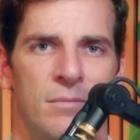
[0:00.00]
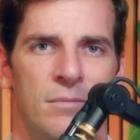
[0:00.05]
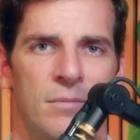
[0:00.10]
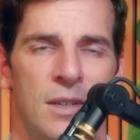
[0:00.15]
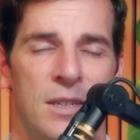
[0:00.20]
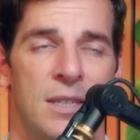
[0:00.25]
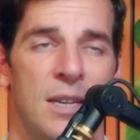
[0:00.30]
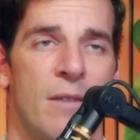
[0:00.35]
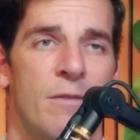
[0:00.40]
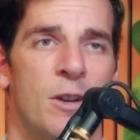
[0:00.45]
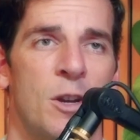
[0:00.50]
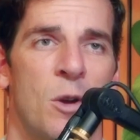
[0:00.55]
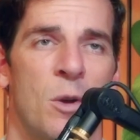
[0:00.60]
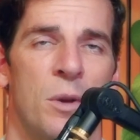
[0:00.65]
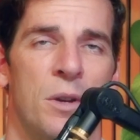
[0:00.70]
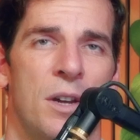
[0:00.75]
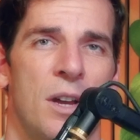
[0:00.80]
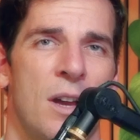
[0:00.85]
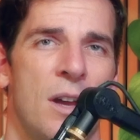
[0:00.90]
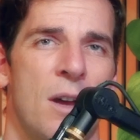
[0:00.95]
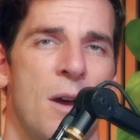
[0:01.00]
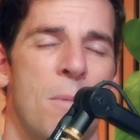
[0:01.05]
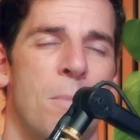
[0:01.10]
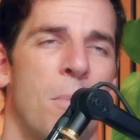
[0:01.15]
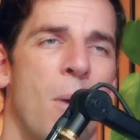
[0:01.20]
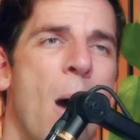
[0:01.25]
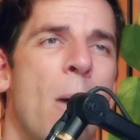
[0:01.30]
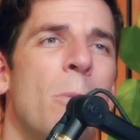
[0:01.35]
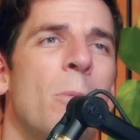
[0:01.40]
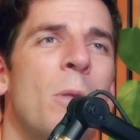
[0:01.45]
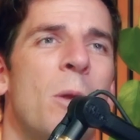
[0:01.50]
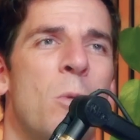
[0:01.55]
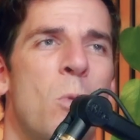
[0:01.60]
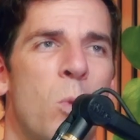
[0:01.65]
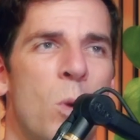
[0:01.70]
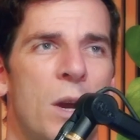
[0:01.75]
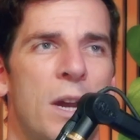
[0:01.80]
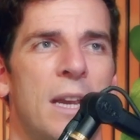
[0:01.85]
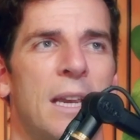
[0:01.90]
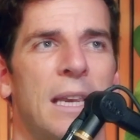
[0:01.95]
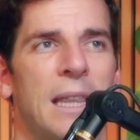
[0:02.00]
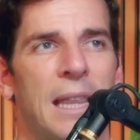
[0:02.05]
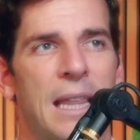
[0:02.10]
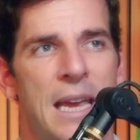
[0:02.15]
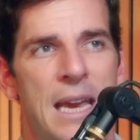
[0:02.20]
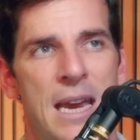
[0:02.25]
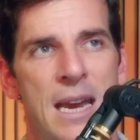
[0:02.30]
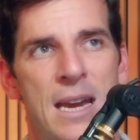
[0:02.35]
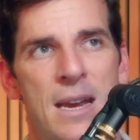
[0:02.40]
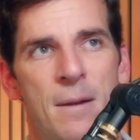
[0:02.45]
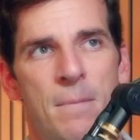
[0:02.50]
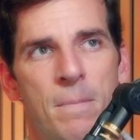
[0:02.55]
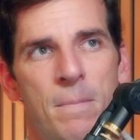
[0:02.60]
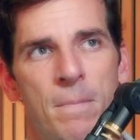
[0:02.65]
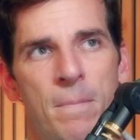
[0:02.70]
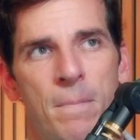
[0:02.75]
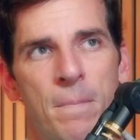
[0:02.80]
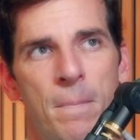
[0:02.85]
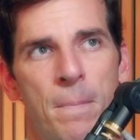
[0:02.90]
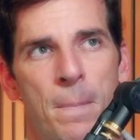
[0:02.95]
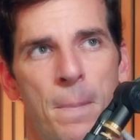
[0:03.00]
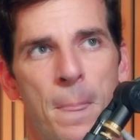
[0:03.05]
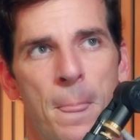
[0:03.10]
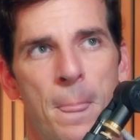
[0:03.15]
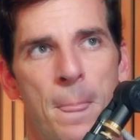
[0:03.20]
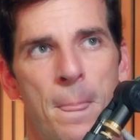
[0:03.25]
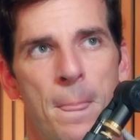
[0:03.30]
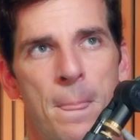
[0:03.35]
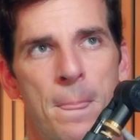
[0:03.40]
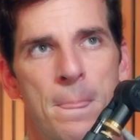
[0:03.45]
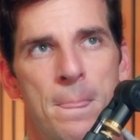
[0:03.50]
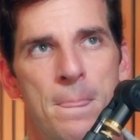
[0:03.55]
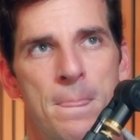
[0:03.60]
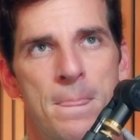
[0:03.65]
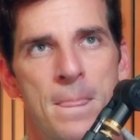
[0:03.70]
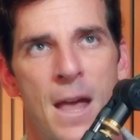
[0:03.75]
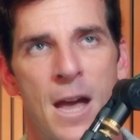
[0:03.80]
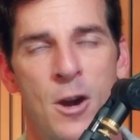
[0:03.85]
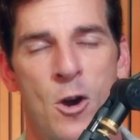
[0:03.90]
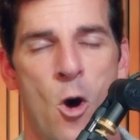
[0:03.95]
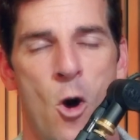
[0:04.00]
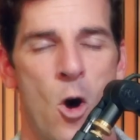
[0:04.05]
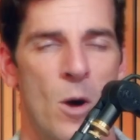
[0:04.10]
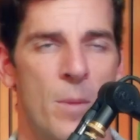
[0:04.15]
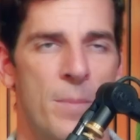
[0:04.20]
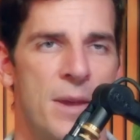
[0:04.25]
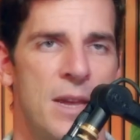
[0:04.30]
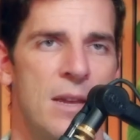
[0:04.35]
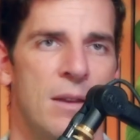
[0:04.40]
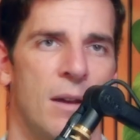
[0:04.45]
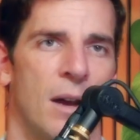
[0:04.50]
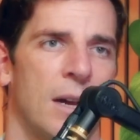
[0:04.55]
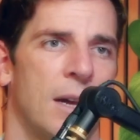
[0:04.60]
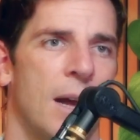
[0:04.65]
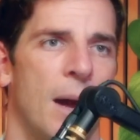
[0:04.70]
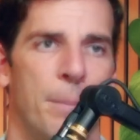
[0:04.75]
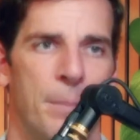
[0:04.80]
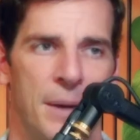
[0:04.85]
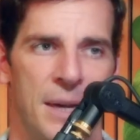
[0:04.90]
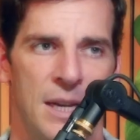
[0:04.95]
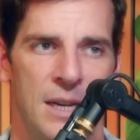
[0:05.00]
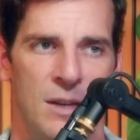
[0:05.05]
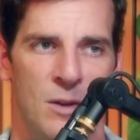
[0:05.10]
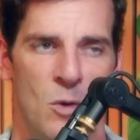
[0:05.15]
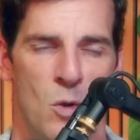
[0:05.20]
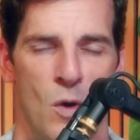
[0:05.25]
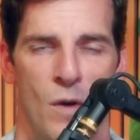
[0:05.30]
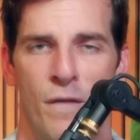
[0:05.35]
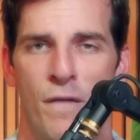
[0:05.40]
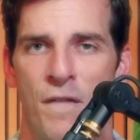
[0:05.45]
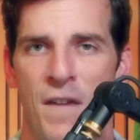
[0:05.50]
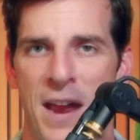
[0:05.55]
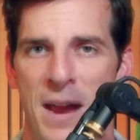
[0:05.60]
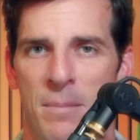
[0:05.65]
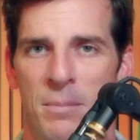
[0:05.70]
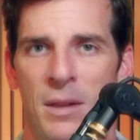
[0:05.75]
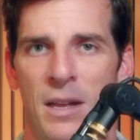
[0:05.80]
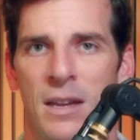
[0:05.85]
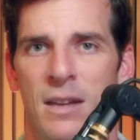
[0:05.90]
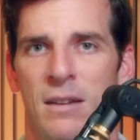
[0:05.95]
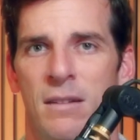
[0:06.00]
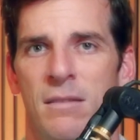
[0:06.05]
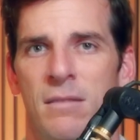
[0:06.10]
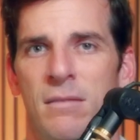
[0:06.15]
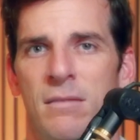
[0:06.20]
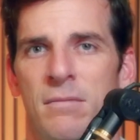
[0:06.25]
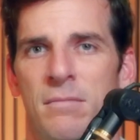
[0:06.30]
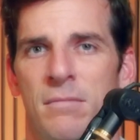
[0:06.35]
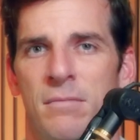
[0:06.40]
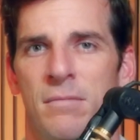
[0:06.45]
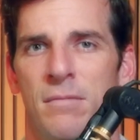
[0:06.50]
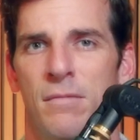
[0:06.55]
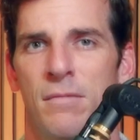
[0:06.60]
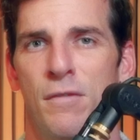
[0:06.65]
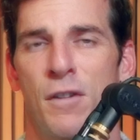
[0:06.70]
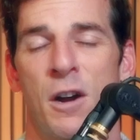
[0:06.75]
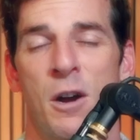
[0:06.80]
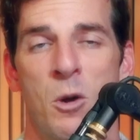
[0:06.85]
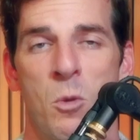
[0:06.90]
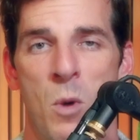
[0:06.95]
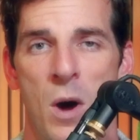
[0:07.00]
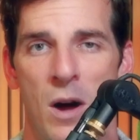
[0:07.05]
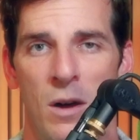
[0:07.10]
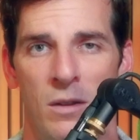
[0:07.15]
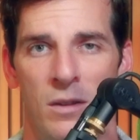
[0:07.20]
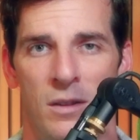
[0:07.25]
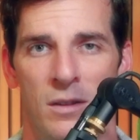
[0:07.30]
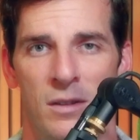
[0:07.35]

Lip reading: A 7-year-old probably wouldn't lead an army, a company, or a family very well.